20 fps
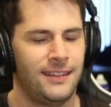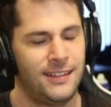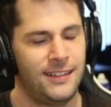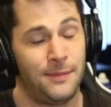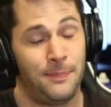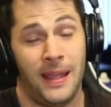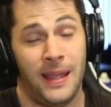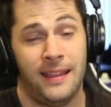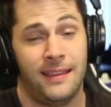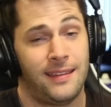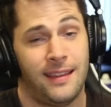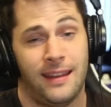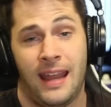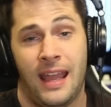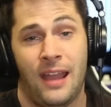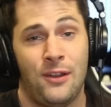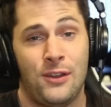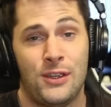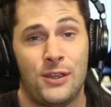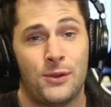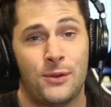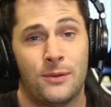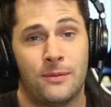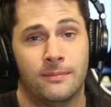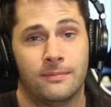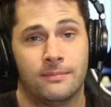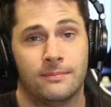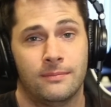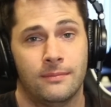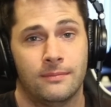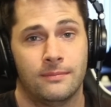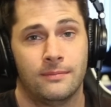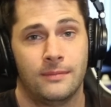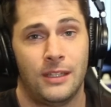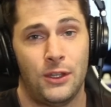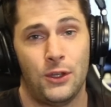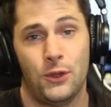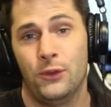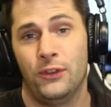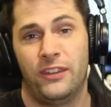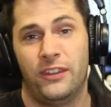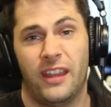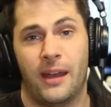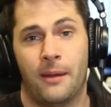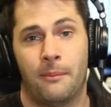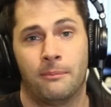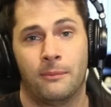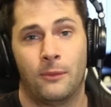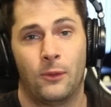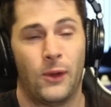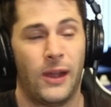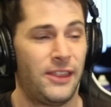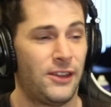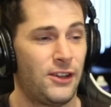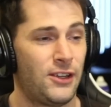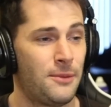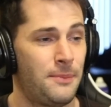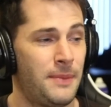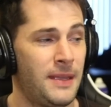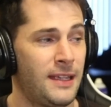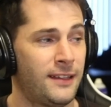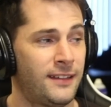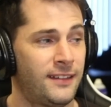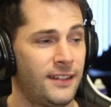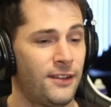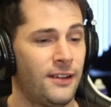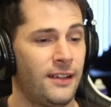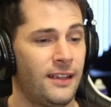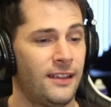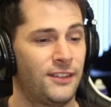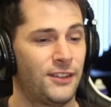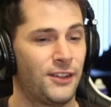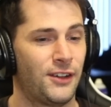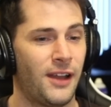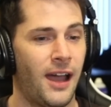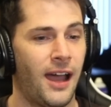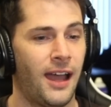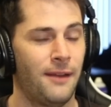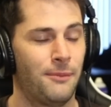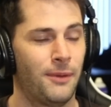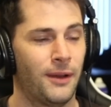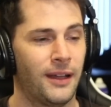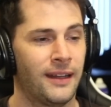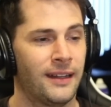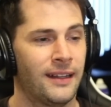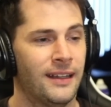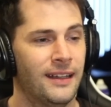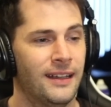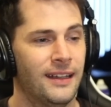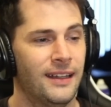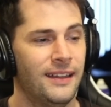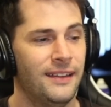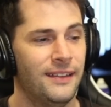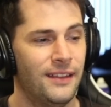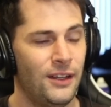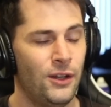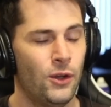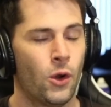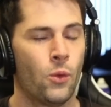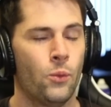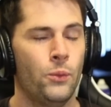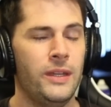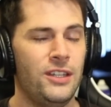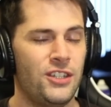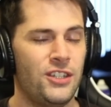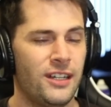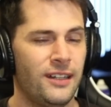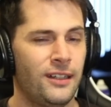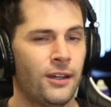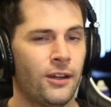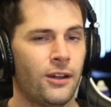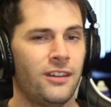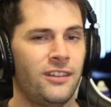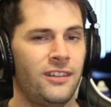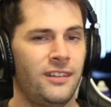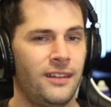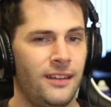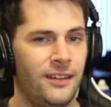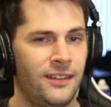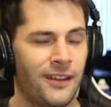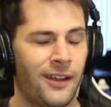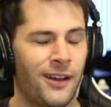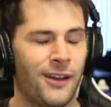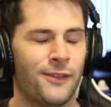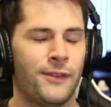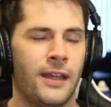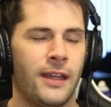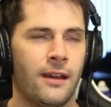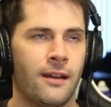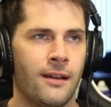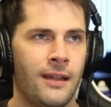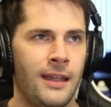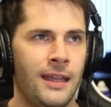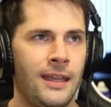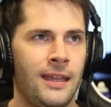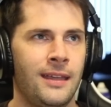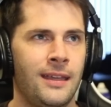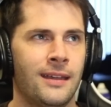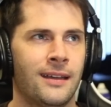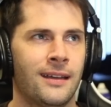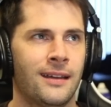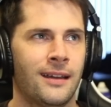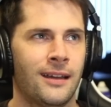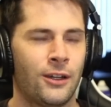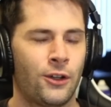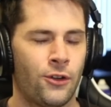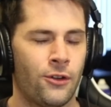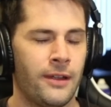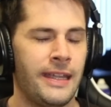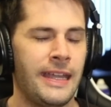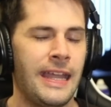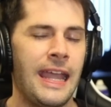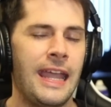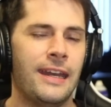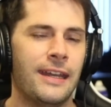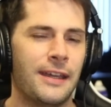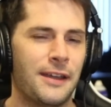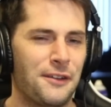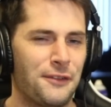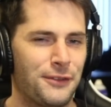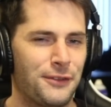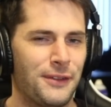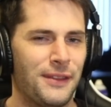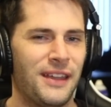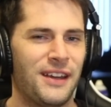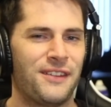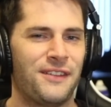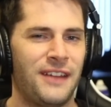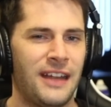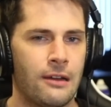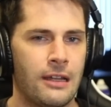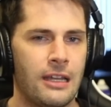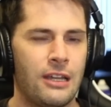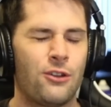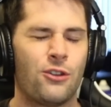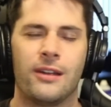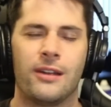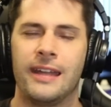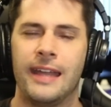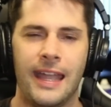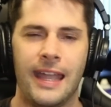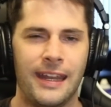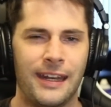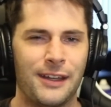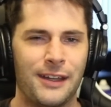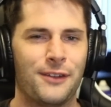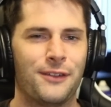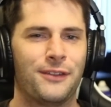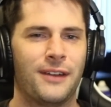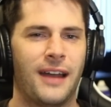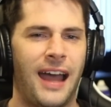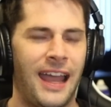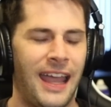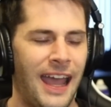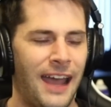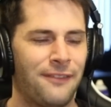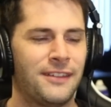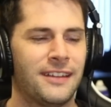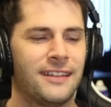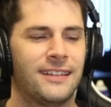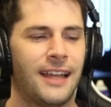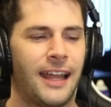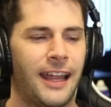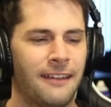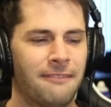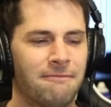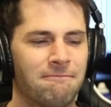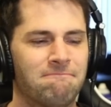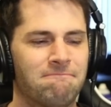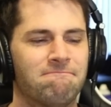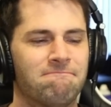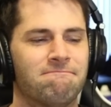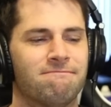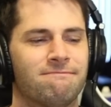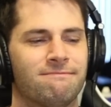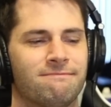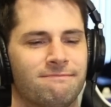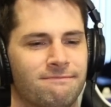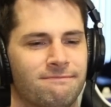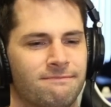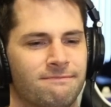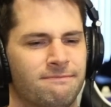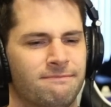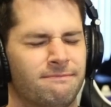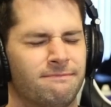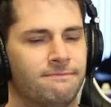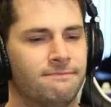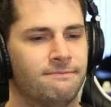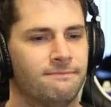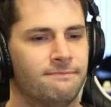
it depends on how you use them, whether you're being serious or not. But the Norwegian curses are very uh, creative. They're very creative, I have to say. Til,